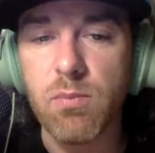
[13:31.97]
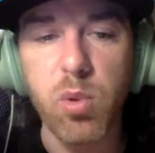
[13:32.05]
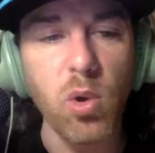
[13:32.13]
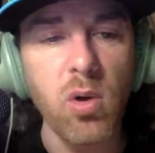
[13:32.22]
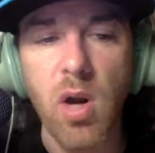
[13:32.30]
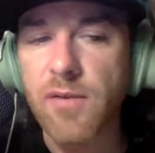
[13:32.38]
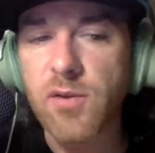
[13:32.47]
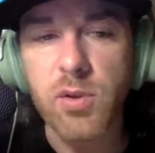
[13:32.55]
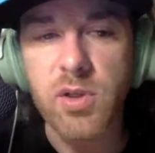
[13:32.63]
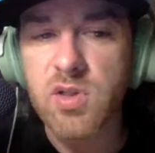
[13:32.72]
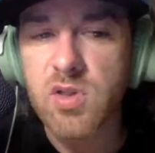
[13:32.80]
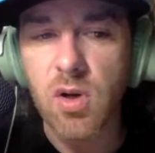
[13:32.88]
Porter off to
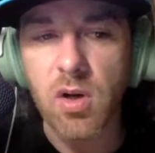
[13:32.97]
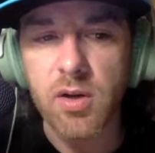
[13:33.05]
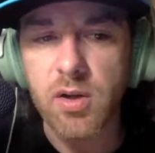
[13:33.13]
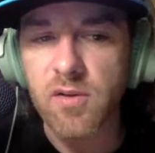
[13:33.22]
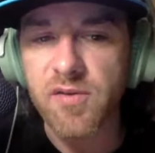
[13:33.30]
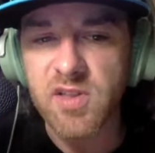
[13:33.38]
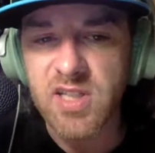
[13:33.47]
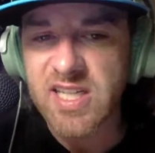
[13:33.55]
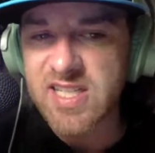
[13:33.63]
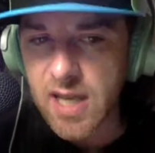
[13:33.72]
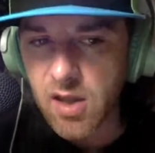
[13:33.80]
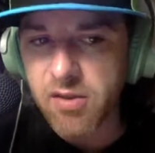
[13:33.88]
a good start. It feels like
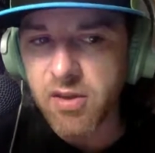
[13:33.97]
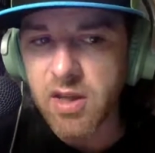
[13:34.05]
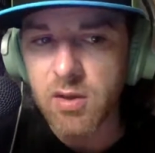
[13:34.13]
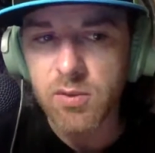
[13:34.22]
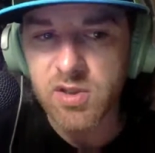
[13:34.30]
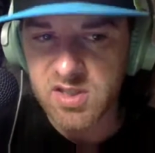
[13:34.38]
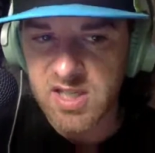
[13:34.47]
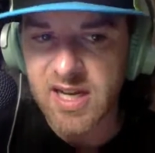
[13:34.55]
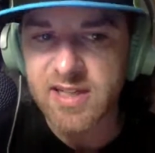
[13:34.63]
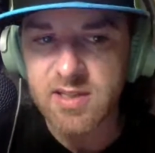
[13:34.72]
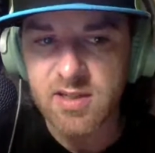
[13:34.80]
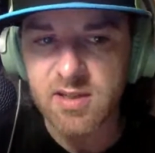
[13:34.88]
he's healthy, which is
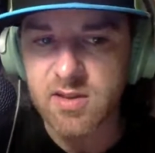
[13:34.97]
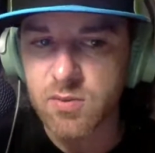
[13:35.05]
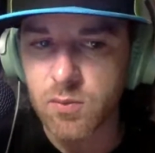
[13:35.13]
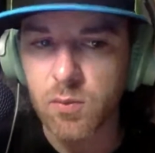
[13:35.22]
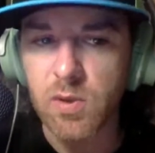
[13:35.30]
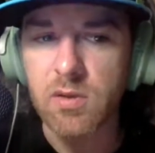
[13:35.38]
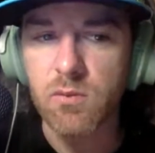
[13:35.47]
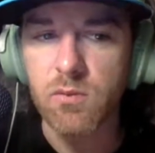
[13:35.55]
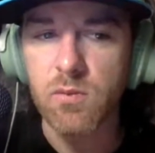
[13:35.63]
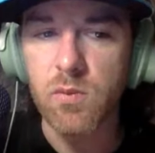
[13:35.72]
nice because when